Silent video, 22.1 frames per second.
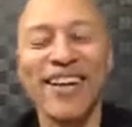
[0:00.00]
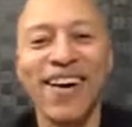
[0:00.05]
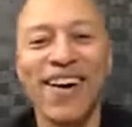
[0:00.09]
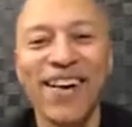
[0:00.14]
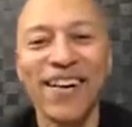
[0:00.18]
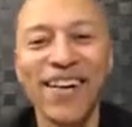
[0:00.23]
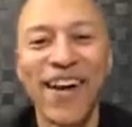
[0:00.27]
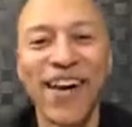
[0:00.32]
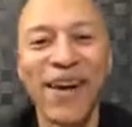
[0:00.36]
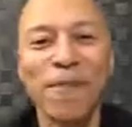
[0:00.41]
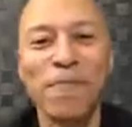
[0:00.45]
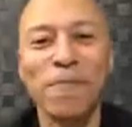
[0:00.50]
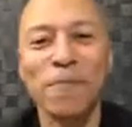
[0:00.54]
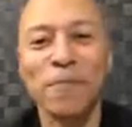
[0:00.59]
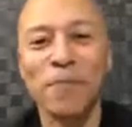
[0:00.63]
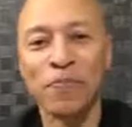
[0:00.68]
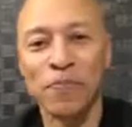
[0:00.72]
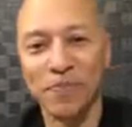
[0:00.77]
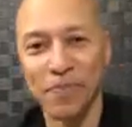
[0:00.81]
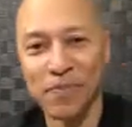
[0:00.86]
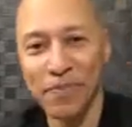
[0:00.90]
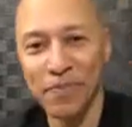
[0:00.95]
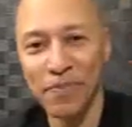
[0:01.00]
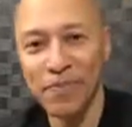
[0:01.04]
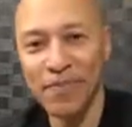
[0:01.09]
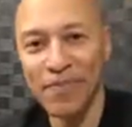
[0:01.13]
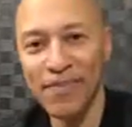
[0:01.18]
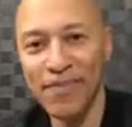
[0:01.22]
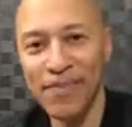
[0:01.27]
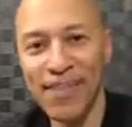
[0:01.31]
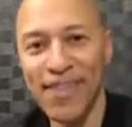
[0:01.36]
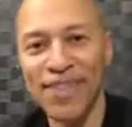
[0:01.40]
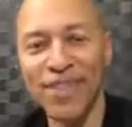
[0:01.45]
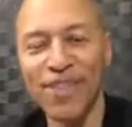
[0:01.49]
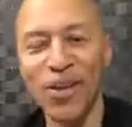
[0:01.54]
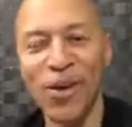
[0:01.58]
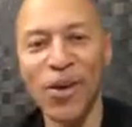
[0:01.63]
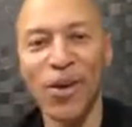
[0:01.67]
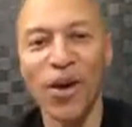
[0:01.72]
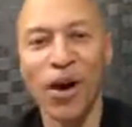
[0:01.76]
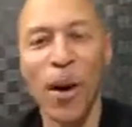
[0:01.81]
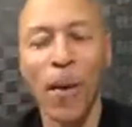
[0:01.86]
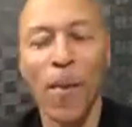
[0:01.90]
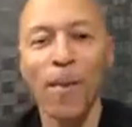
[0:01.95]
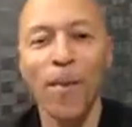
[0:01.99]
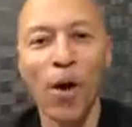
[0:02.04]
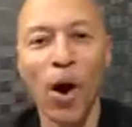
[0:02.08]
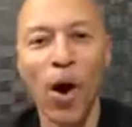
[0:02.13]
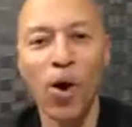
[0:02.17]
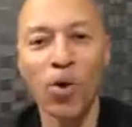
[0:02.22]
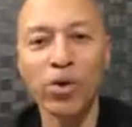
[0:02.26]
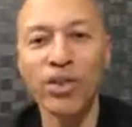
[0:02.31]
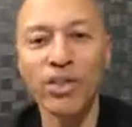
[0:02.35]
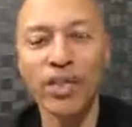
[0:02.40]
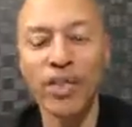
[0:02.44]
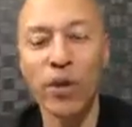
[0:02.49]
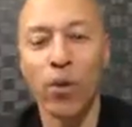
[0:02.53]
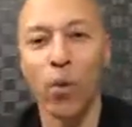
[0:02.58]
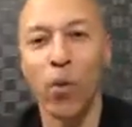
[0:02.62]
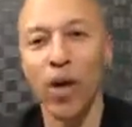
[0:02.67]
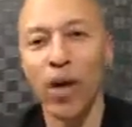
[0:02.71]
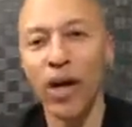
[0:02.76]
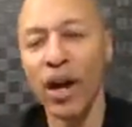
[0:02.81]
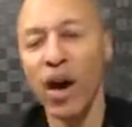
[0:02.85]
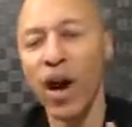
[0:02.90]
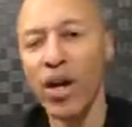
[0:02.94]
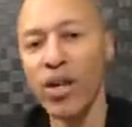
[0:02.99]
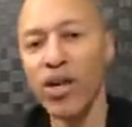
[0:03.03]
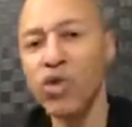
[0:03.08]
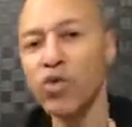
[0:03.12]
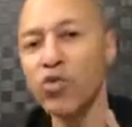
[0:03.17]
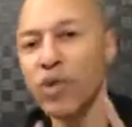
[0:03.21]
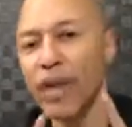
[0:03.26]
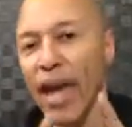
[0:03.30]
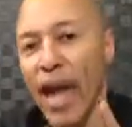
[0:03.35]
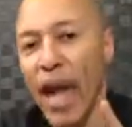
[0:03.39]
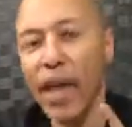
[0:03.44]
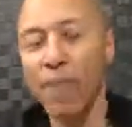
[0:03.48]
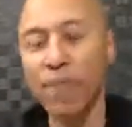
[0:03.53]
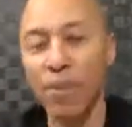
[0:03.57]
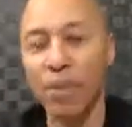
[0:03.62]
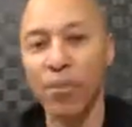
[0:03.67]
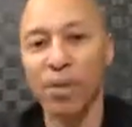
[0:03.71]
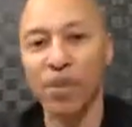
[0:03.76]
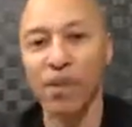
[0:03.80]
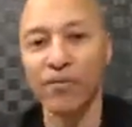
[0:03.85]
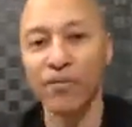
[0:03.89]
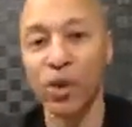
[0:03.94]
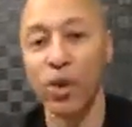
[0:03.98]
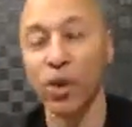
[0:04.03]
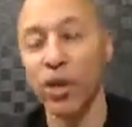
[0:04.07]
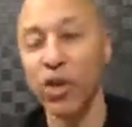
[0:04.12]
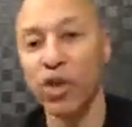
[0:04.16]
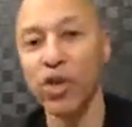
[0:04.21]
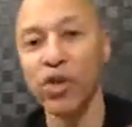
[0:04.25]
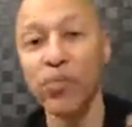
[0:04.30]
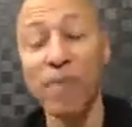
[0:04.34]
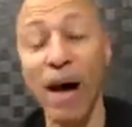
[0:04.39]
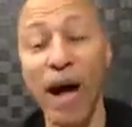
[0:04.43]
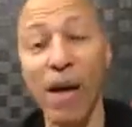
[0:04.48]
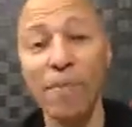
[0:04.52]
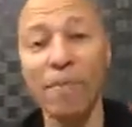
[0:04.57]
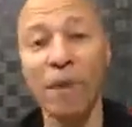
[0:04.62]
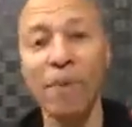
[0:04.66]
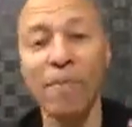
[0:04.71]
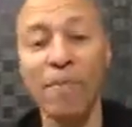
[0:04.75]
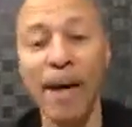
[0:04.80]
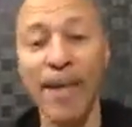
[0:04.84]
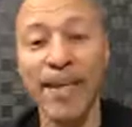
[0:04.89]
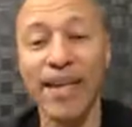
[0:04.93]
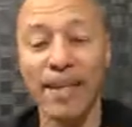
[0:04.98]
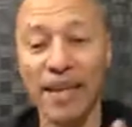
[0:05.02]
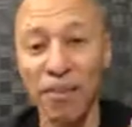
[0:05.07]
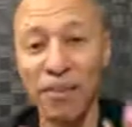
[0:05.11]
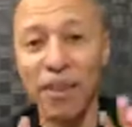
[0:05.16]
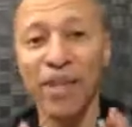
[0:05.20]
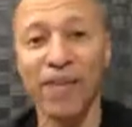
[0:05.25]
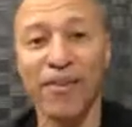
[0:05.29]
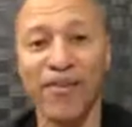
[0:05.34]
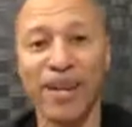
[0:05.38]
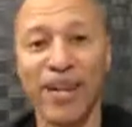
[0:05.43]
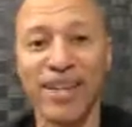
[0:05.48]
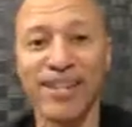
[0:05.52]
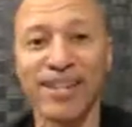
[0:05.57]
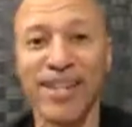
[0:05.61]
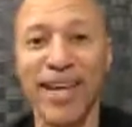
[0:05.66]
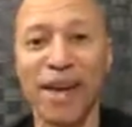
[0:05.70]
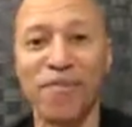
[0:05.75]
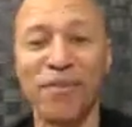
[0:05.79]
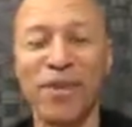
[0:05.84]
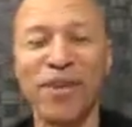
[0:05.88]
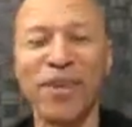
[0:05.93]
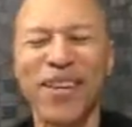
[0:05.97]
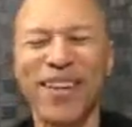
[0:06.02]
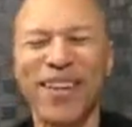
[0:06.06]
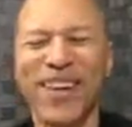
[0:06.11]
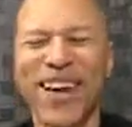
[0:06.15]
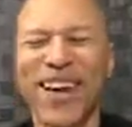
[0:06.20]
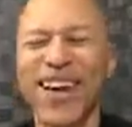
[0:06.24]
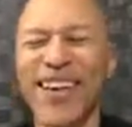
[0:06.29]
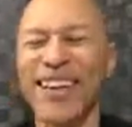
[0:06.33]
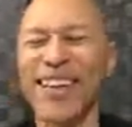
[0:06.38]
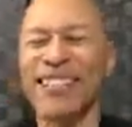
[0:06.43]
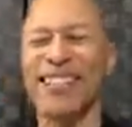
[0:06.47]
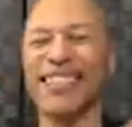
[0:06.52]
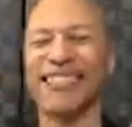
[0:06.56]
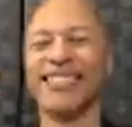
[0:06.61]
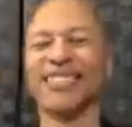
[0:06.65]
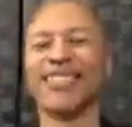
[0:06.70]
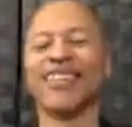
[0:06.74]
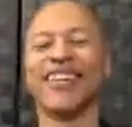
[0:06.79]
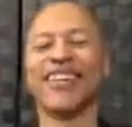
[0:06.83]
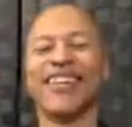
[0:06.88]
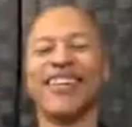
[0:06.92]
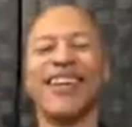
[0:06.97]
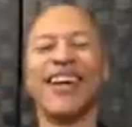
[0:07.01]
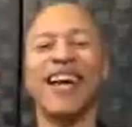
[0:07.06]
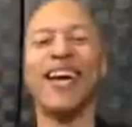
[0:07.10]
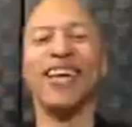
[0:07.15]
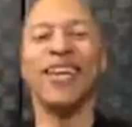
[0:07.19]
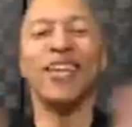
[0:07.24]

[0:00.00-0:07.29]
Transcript: Okay. So, potent. What are you capable of doing? You might be making, let me give you an example. Oh, this is good.